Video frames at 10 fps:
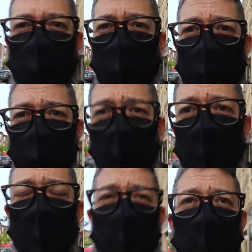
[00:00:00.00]
And
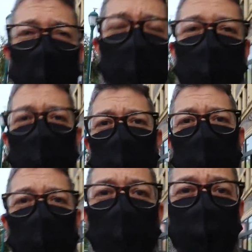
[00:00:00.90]

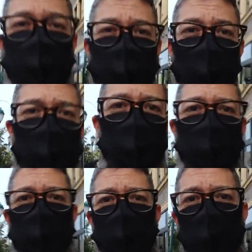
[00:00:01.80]
I
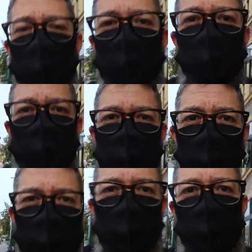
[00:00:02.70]
started this
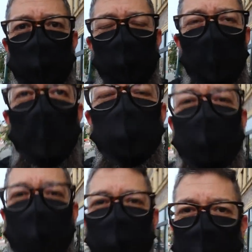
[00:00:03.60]
journey
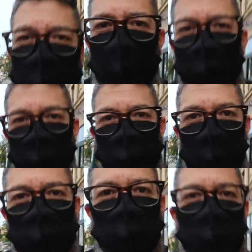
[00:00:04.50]
by having a
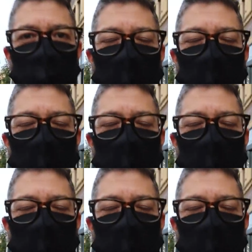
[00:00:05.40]
conversation.